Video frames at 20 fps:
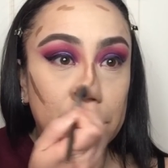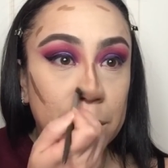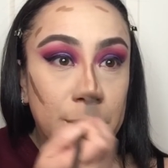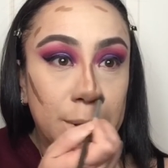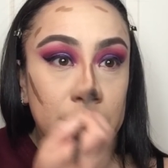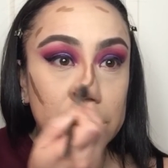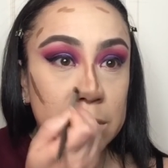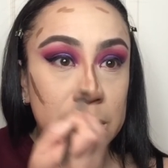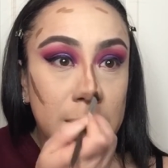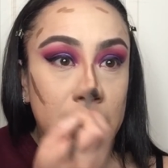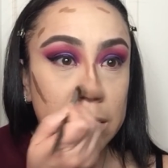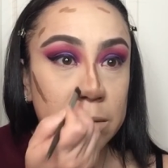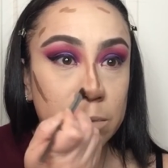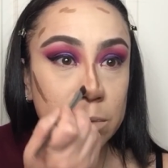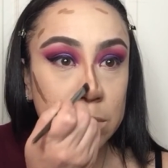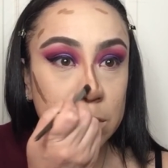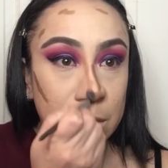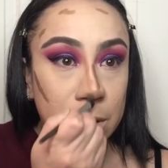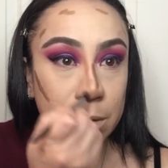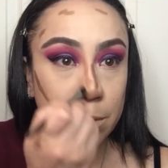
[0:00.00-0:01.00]
because that's
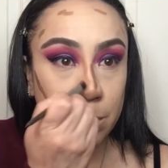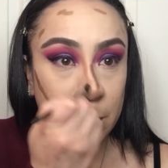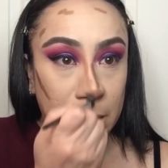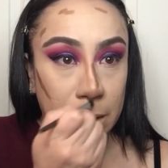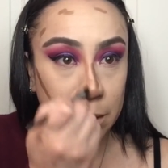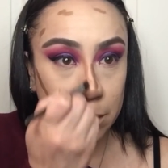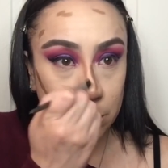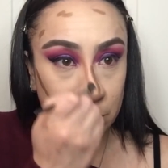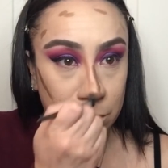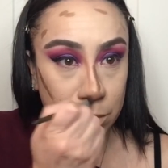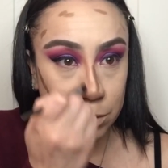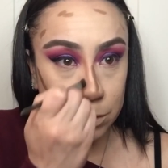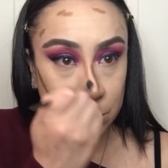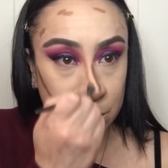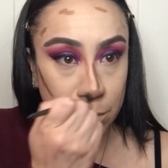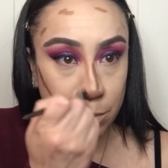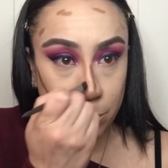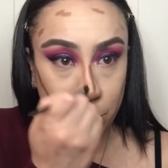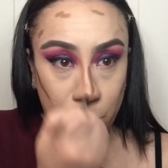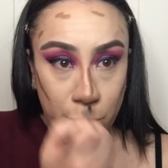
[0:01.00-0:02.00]
what's gonna make it look
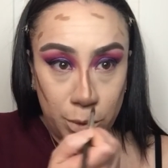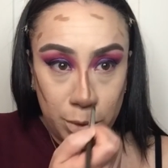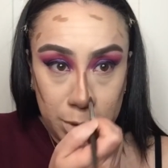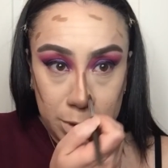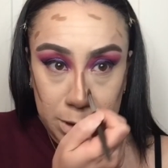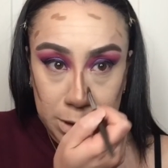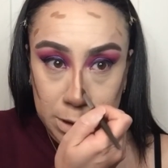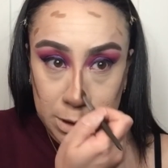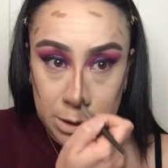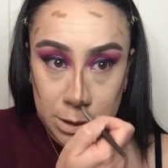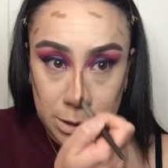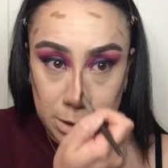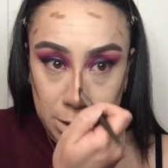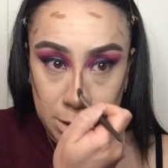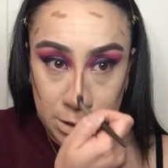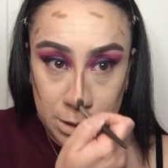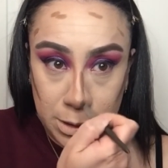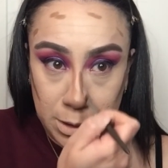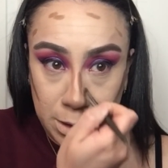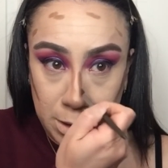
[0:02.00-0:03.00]
the most
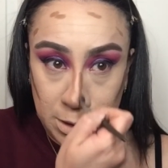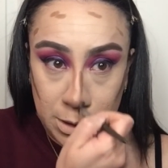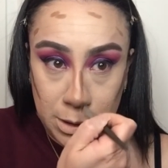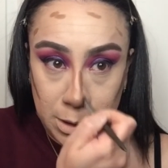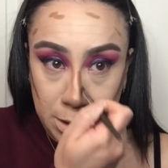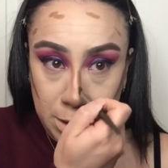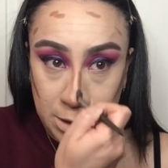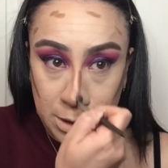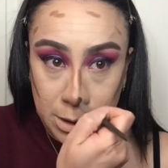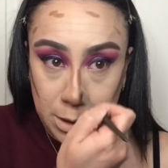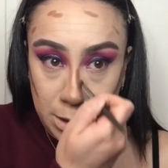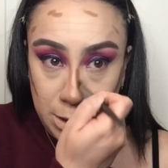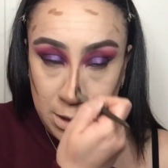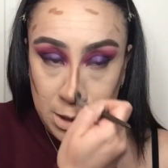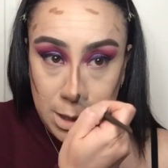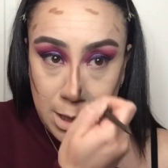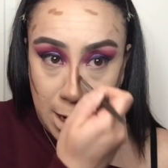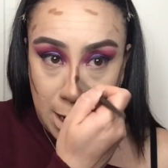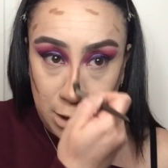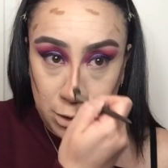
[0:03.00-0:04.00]

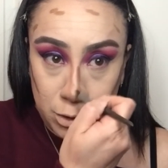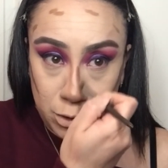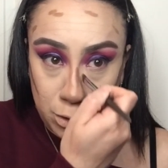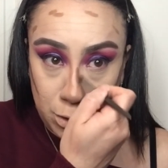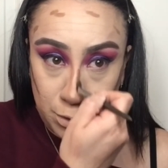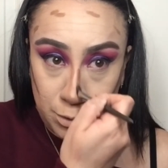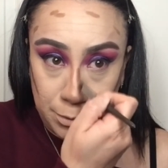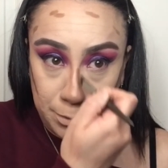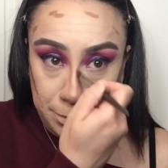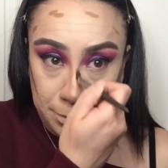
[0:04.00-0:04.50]
natural,